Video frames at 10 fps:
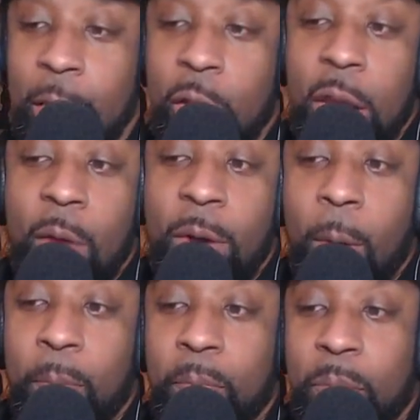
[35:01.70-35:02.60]
you never
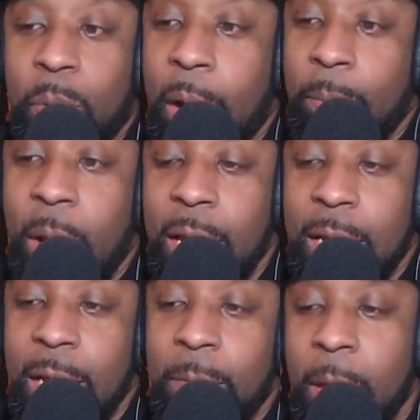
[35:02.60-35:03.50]
know. probably
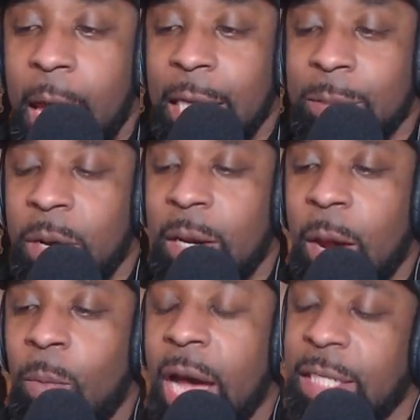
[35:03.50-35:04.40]
could pass, but
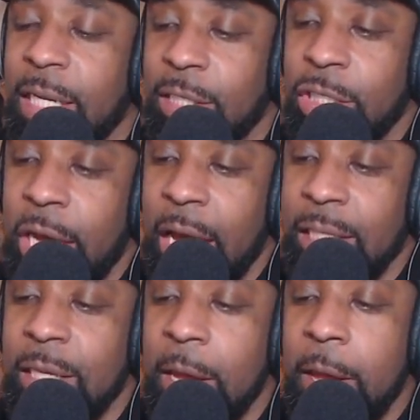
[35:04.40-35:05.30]
why take the
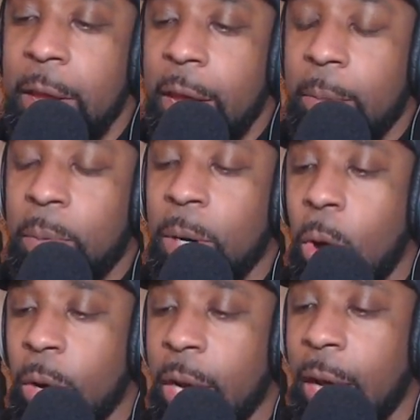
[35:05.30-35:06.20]
chance and put
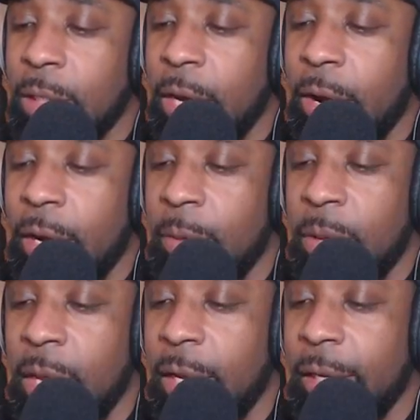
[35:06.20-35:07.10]
Hogan out there and it'd
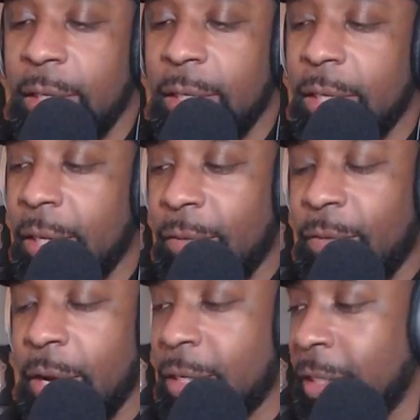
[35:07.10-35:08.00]
be a
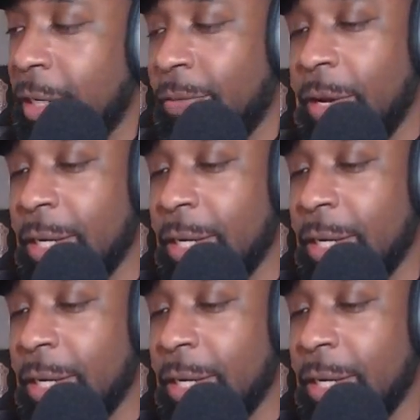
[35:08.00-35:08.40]
fucking.